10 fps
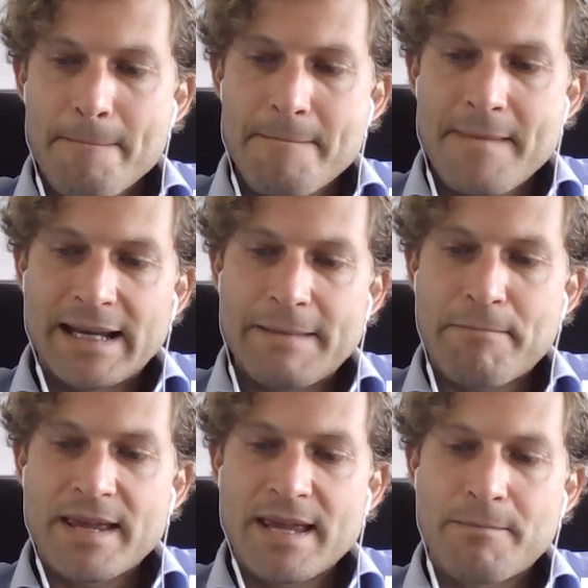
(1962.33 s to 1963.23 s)
many
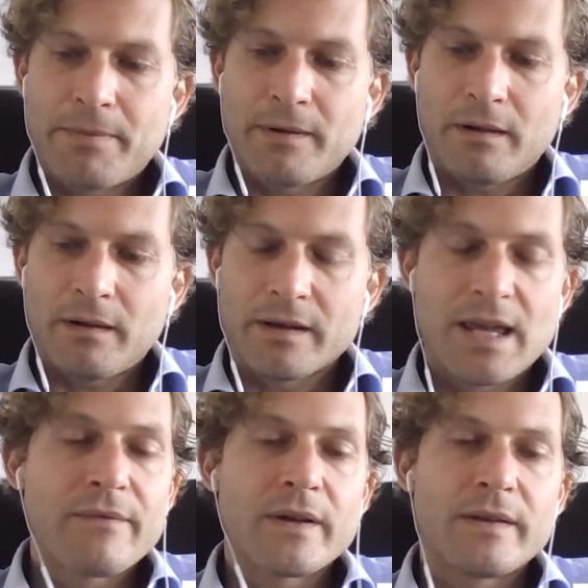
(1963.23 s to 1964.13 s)
people,
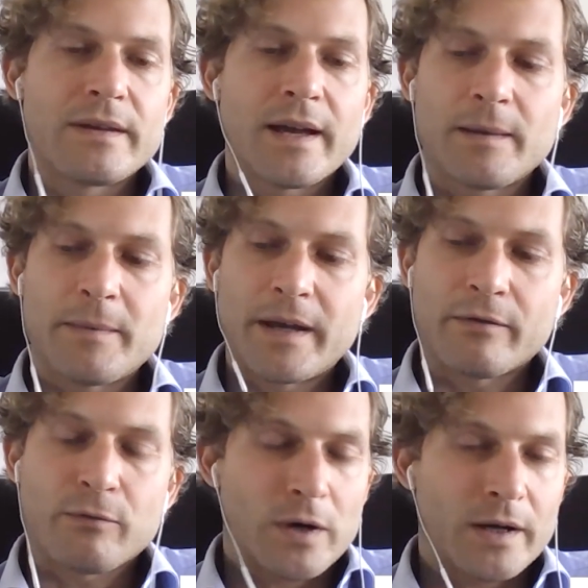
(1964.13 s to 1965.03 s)
given the element
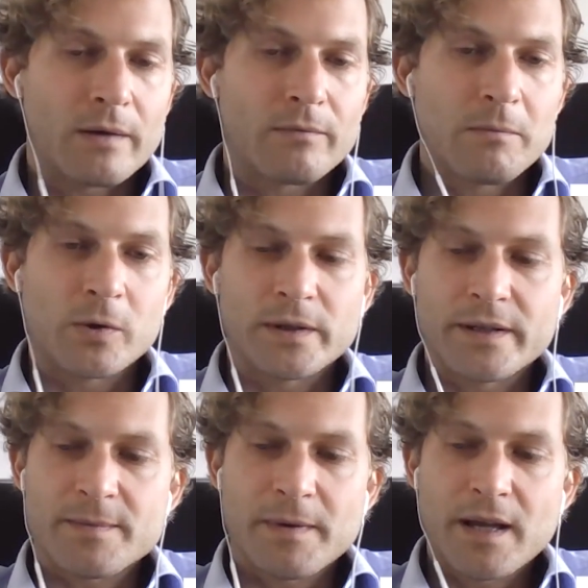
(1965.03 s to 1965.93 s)
of working
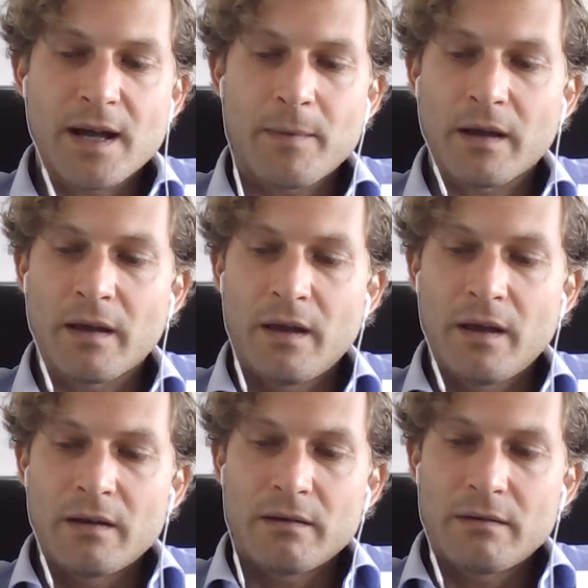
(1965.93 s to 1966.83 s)
remotely, is becoming
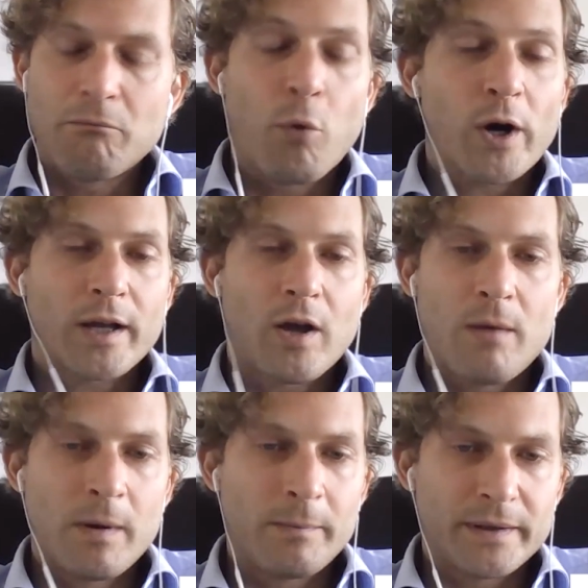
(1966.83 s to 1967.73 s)
more
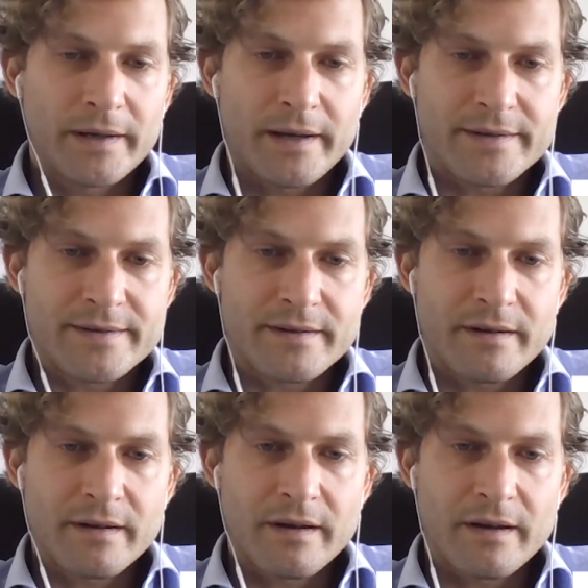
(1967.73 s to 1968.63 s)
commonplace
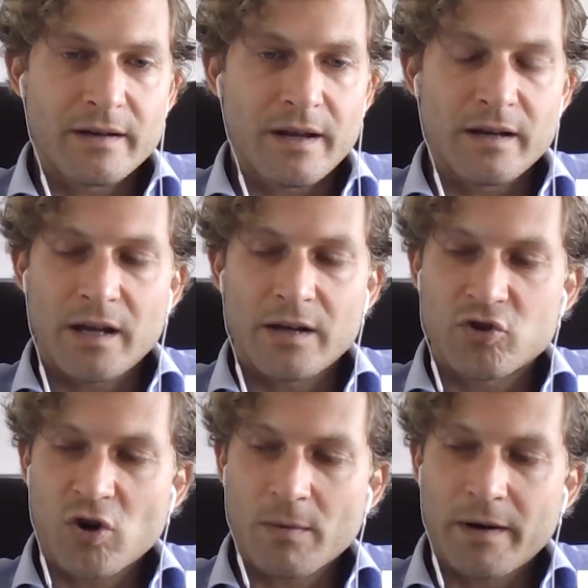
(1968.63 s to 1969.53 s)
in
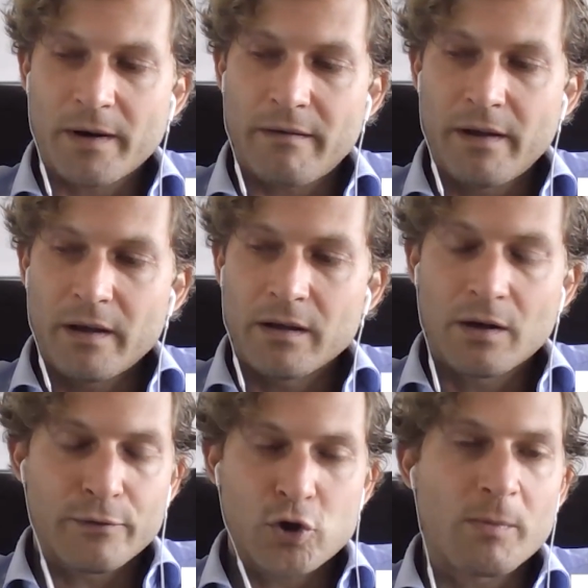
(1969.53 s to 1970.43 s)
German.
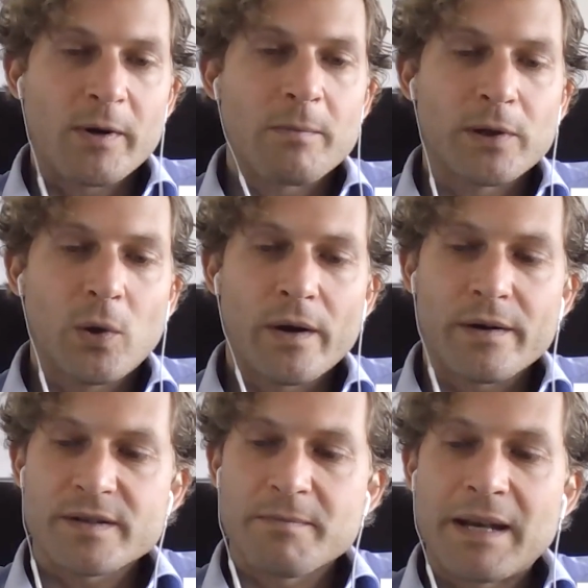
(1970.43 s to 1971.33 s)
For German
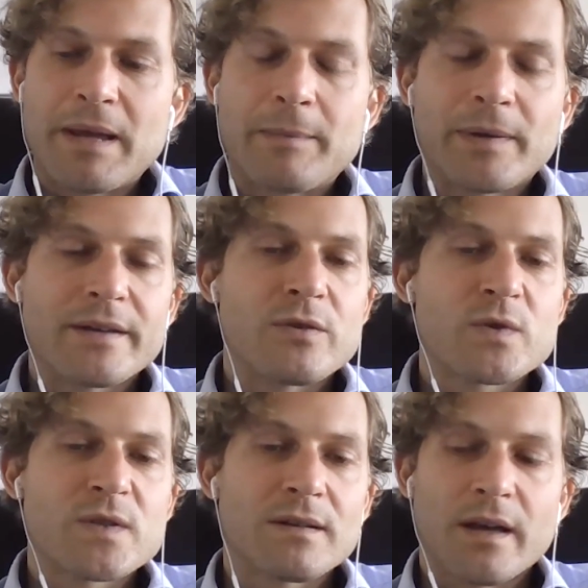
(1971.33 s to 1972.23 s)
employers, many people are
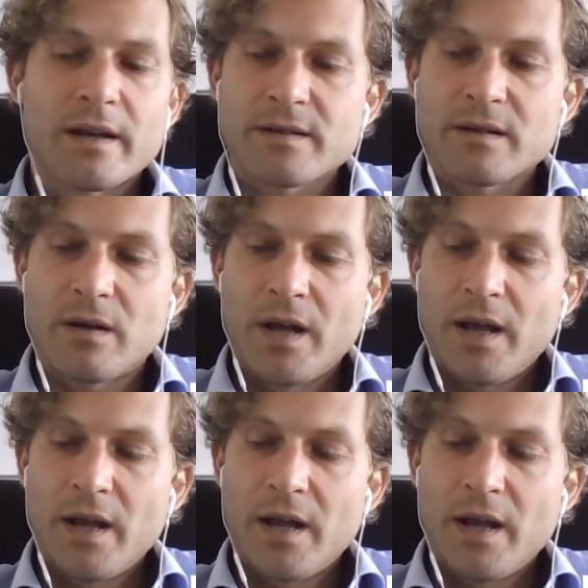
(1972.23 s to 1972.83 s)
using that as